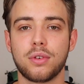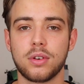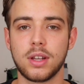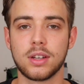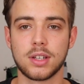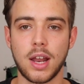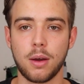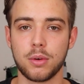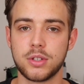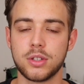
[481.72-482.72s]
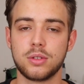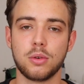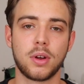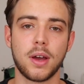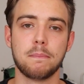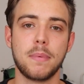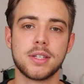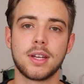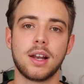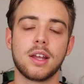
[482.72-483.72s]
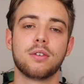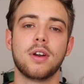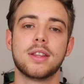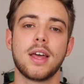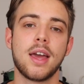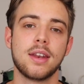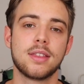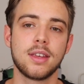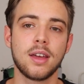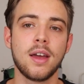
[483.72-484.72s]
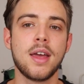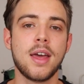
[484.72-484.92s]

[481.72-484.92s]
for these languages. You can basically create anything,